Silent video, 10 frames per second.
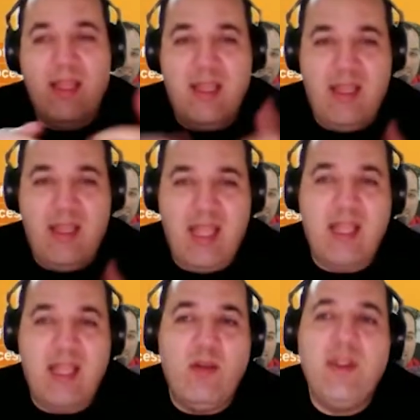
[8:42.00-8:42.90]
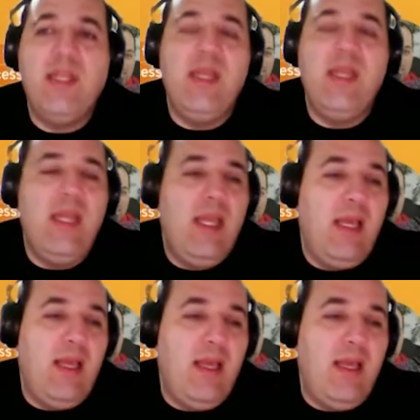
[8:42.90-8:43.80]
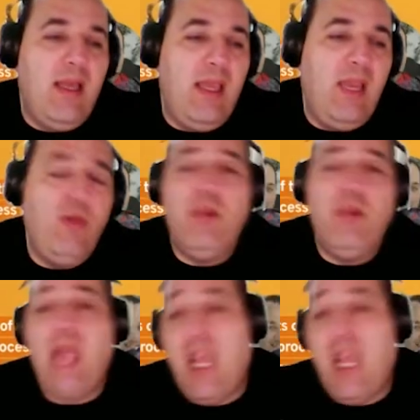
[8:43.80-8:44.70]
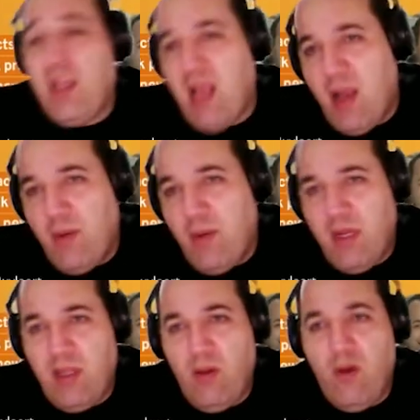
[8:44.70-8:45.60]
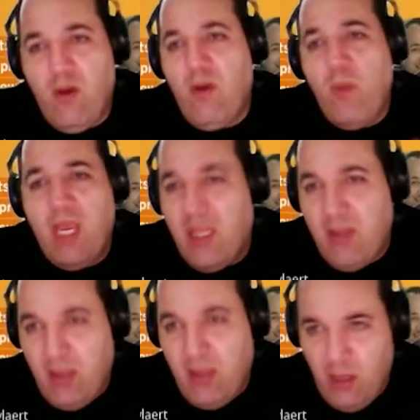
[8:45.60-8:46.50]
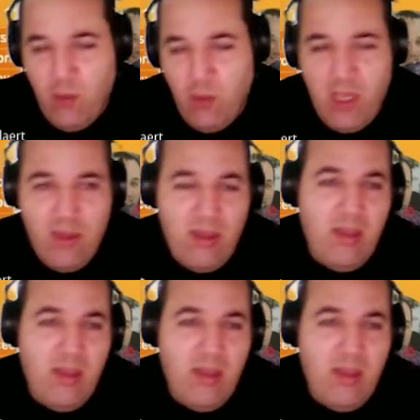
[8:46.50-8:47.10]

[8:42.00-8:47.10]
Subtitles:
them alone in those extra hours or weekend situations.